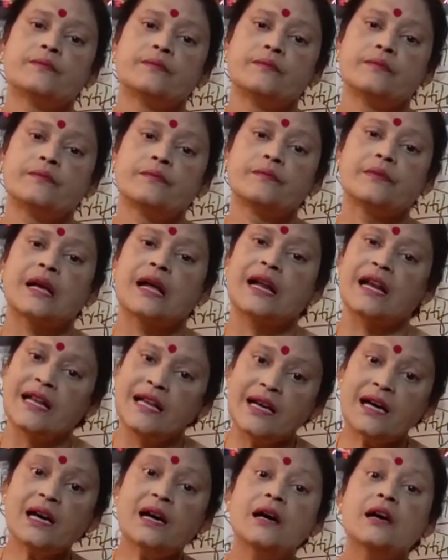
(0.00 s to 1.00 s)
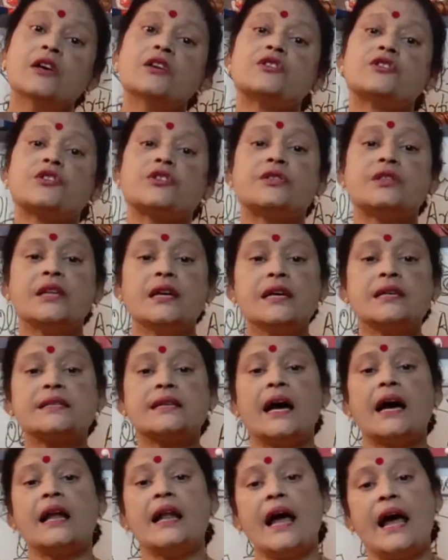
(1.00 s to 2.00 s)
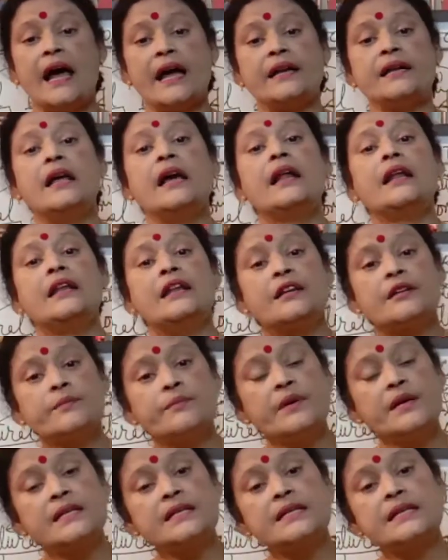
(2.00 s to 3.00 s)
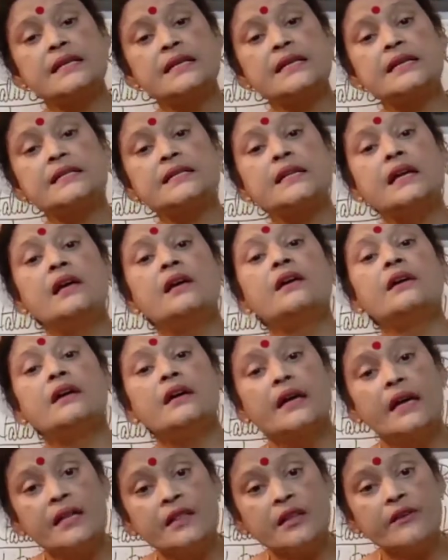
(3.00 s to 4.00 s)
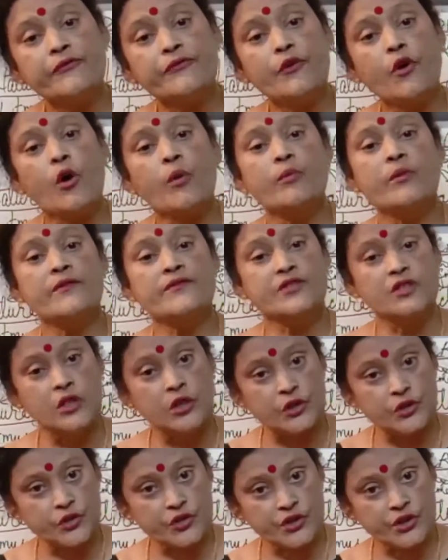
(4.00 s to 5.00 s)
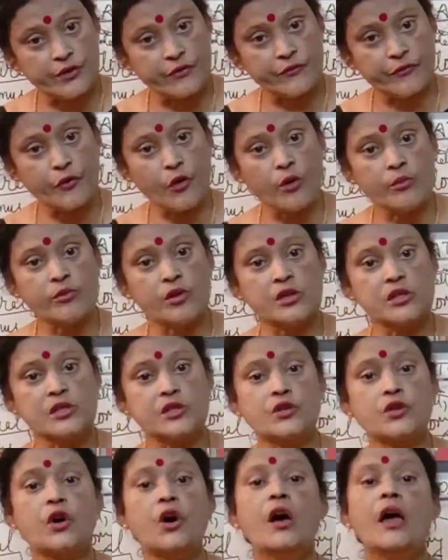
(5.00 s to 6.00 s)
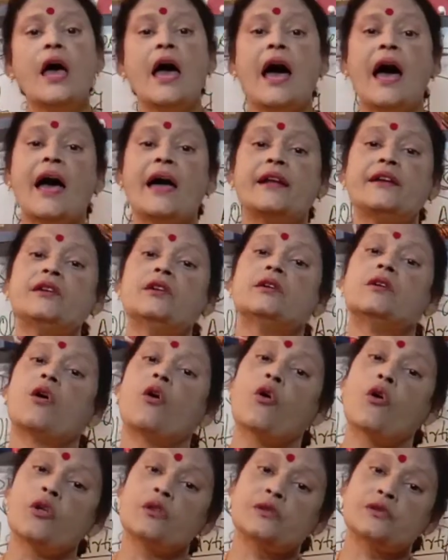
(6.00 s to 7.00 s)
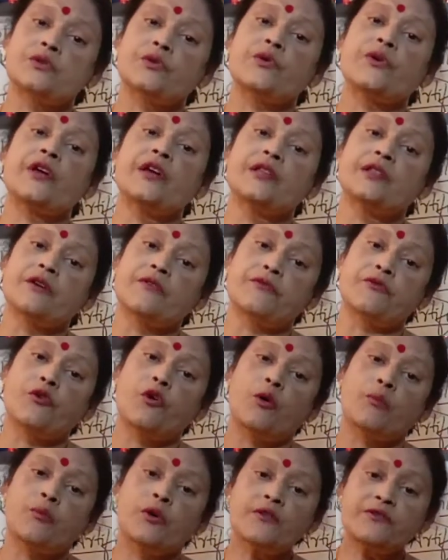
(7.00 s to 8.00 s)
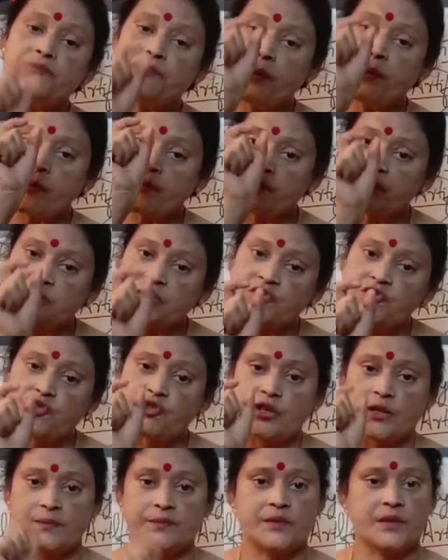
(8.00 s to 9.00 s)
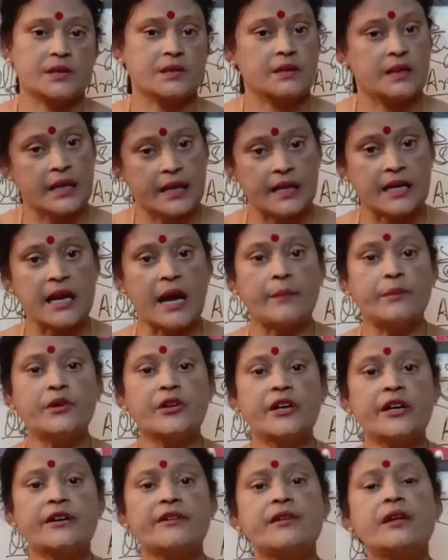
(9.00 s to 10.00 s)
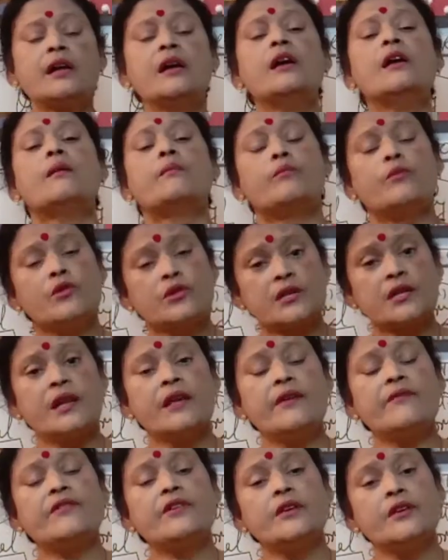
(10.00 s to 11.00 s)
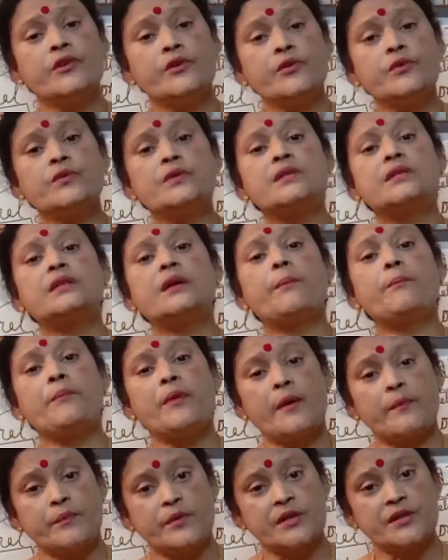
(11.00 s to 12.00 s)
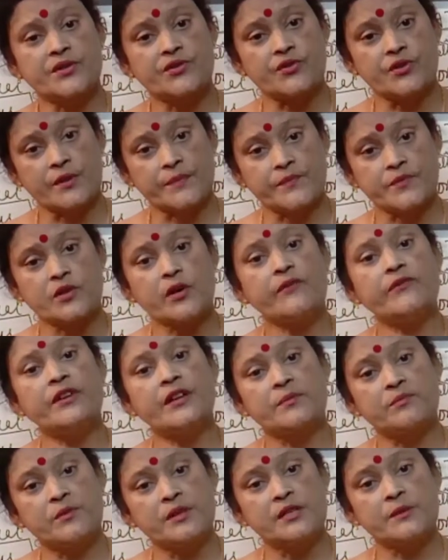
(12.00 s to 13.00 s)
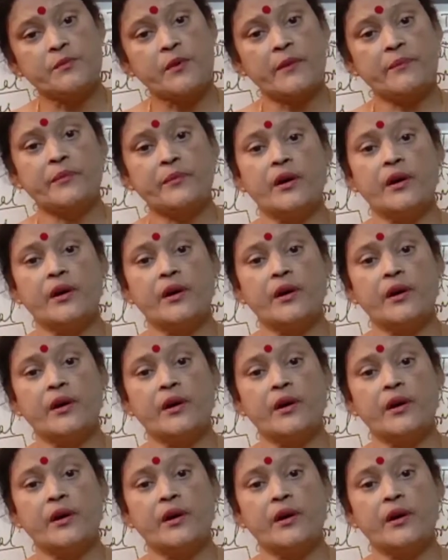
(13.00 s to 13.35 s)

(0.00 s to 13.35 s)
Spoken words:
Clear? So these are, and litmus is in the form of solution form also, and also in the form of paper strips. In laboratory, mostly we use the paper strips of litmus paper.